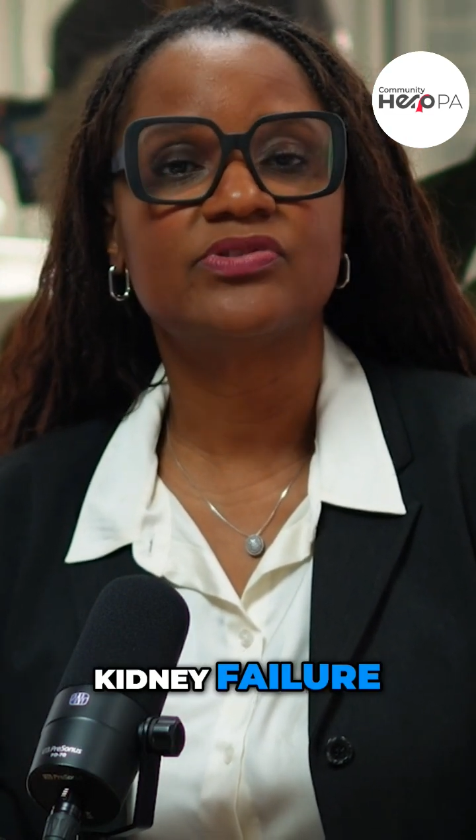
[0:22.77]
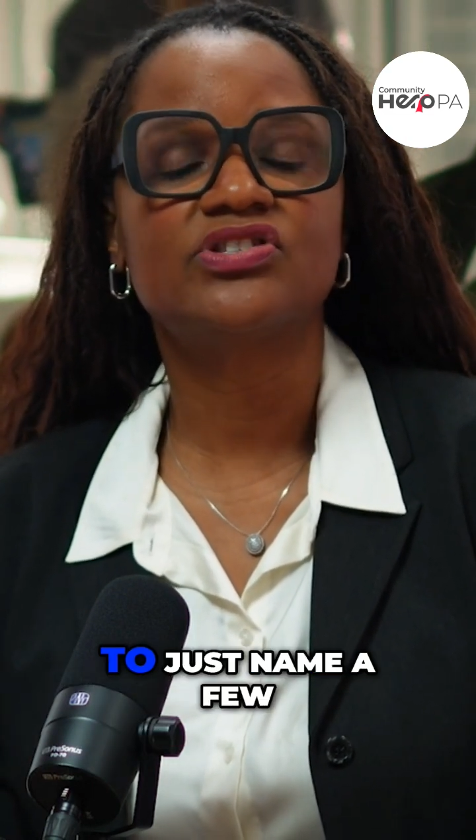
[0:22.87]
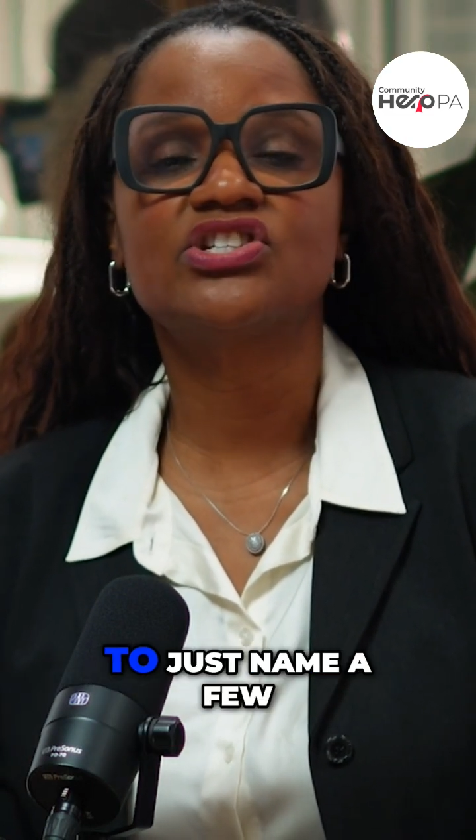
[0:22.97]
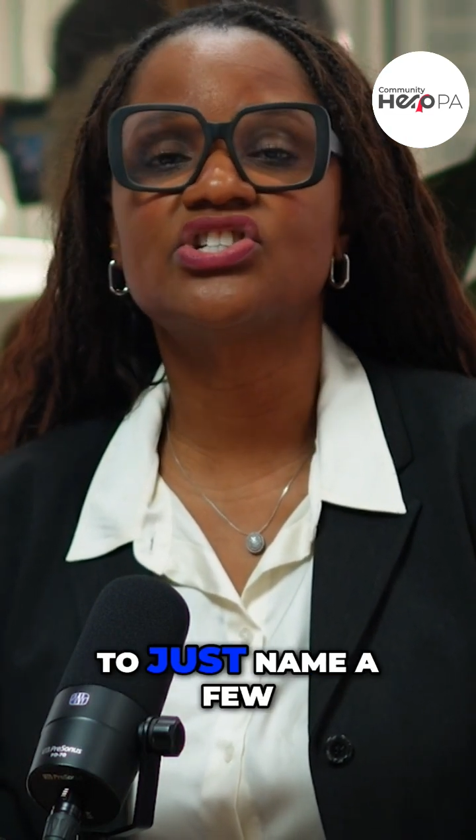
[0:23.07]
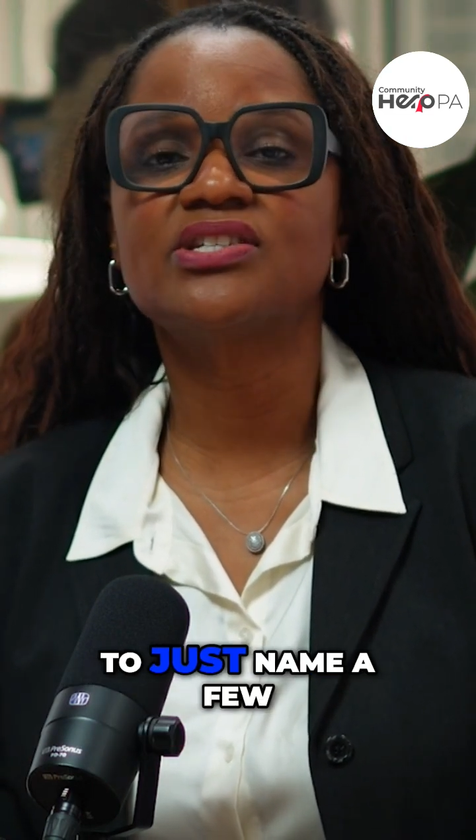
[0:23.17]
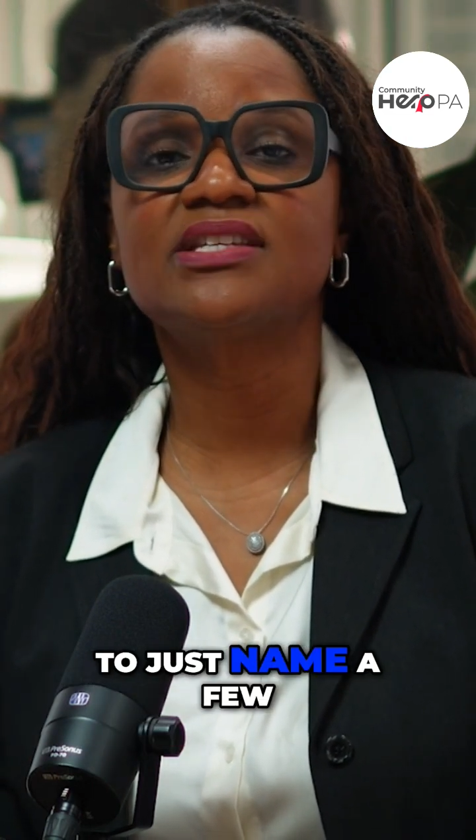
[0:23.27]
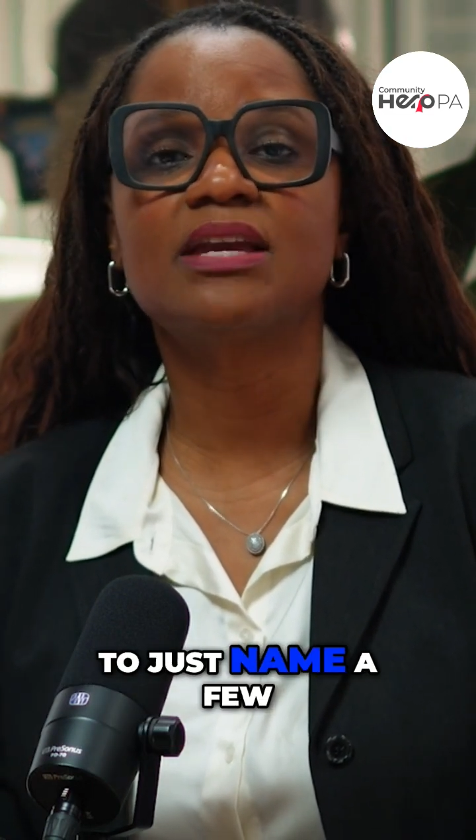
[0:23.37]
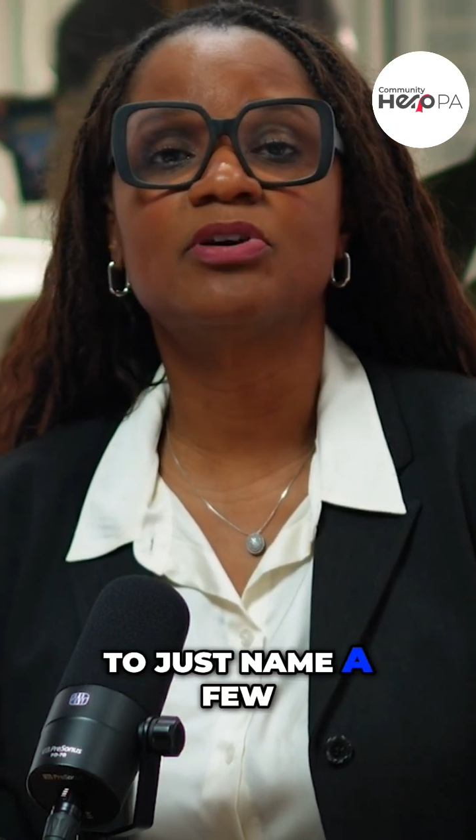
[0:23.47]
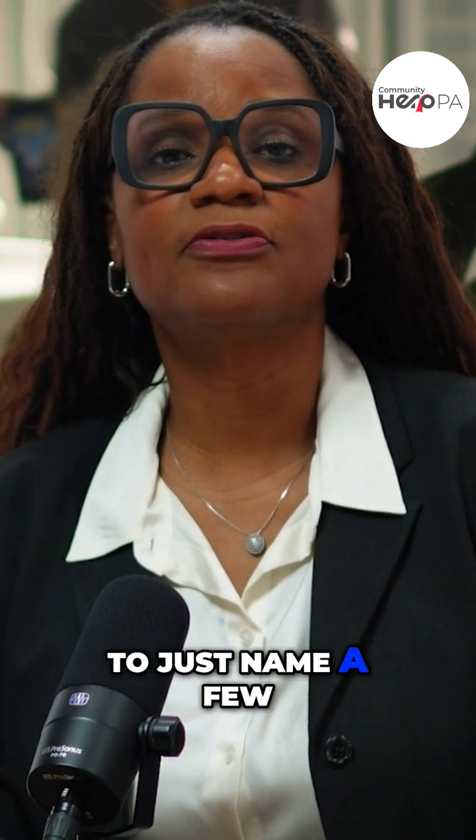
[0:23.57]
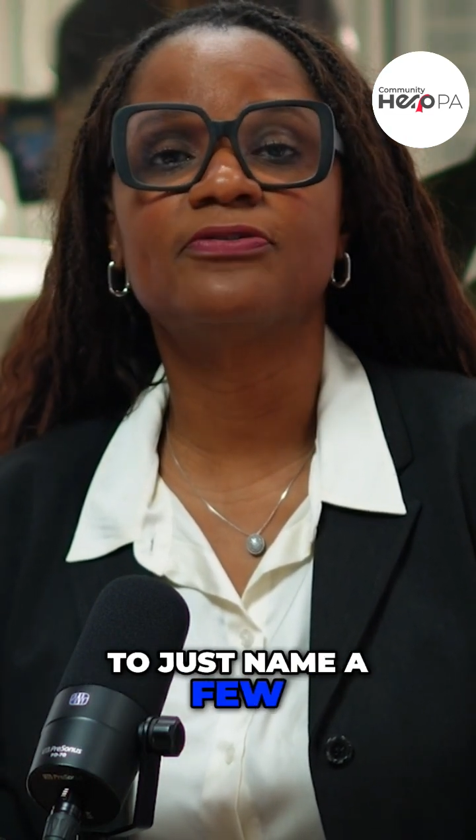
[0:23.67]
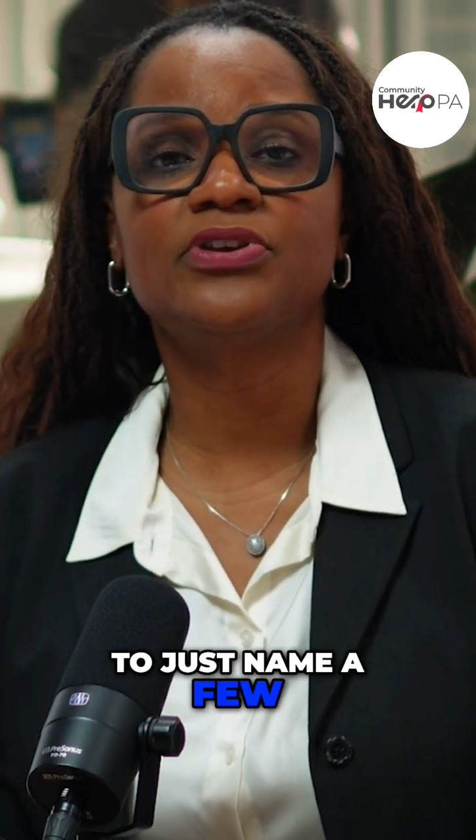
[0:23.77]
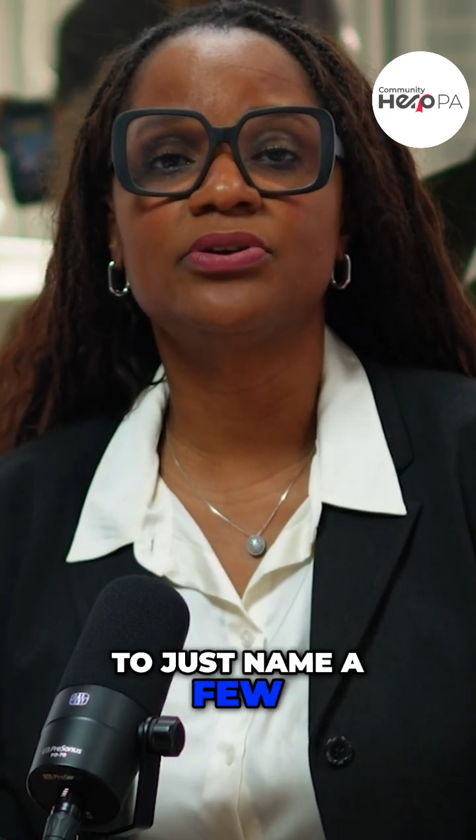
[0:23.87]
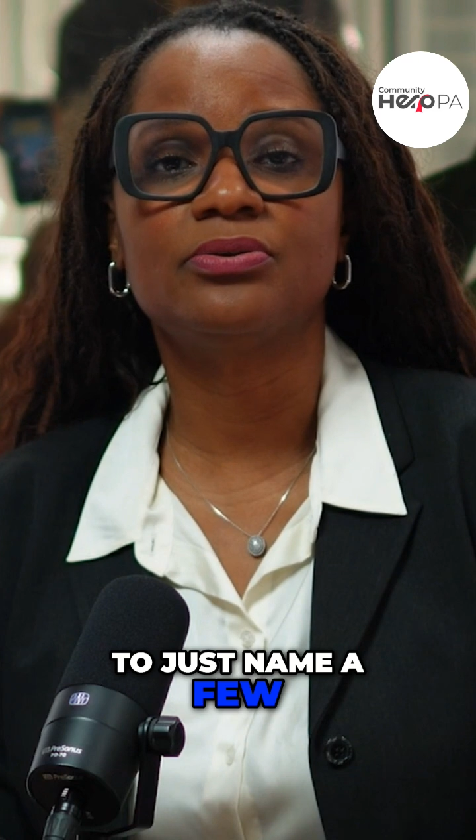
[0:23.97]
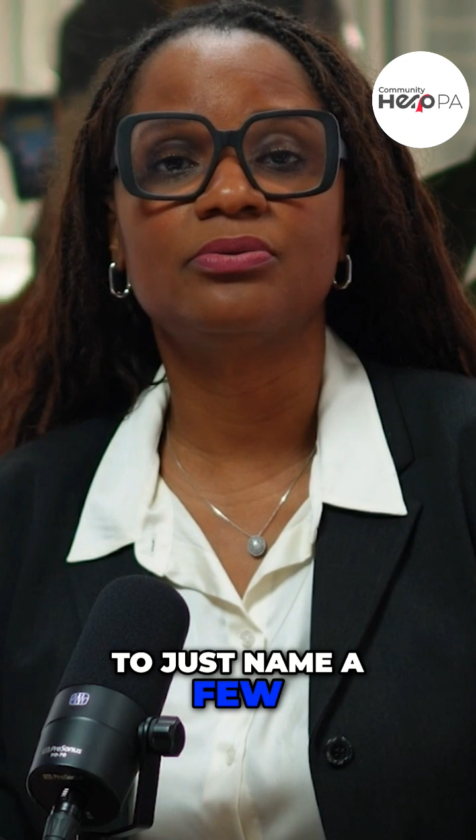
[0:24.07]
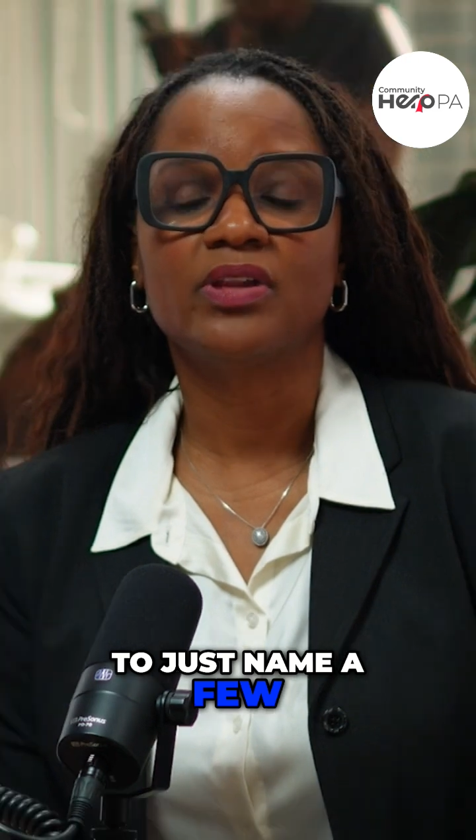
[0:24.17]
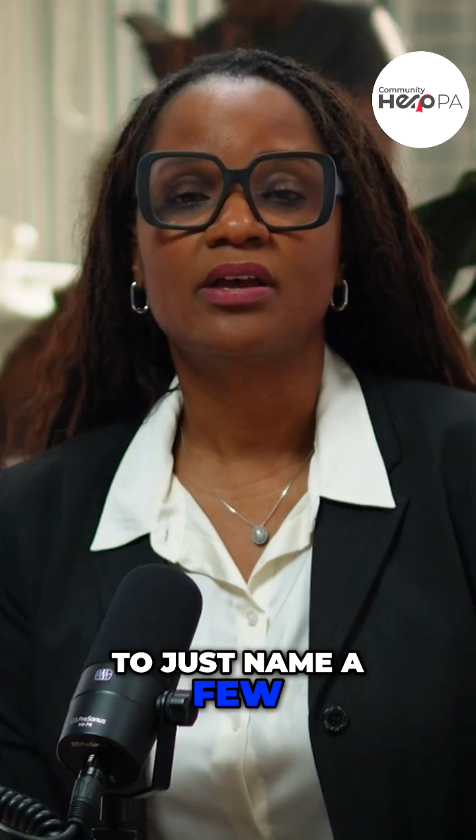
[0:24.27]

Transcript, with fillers: to just name a few.